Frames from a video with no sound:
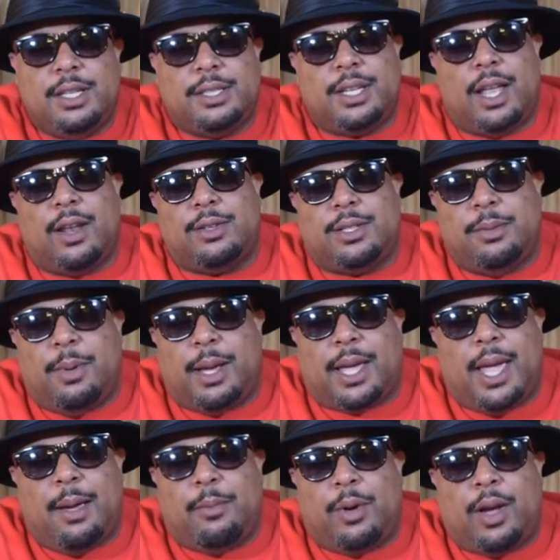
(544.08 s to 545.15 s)
shout out to my
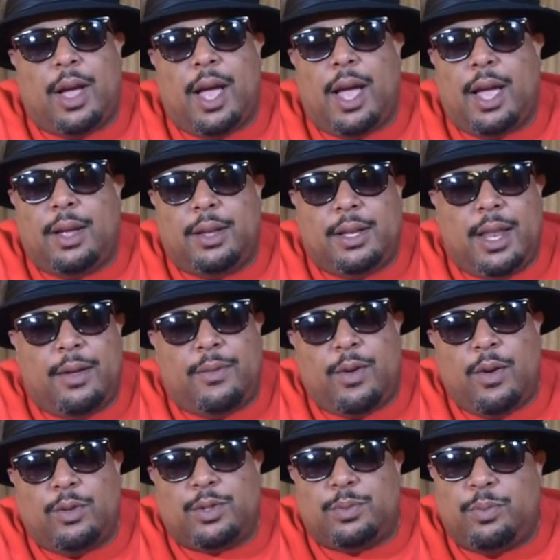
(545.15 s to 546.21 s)
camera guy, Left
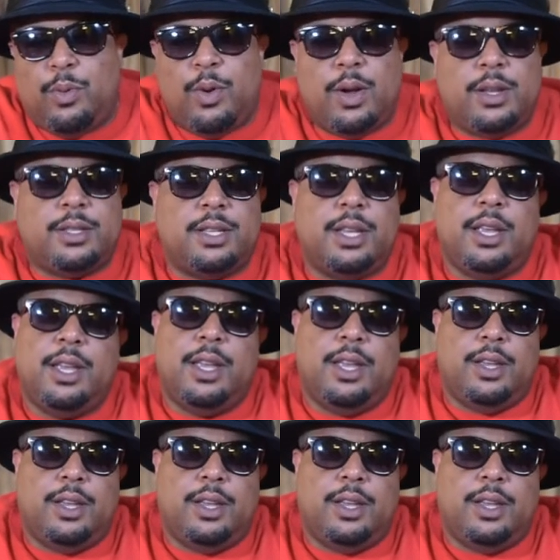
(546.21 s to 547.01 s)
Coast Sports,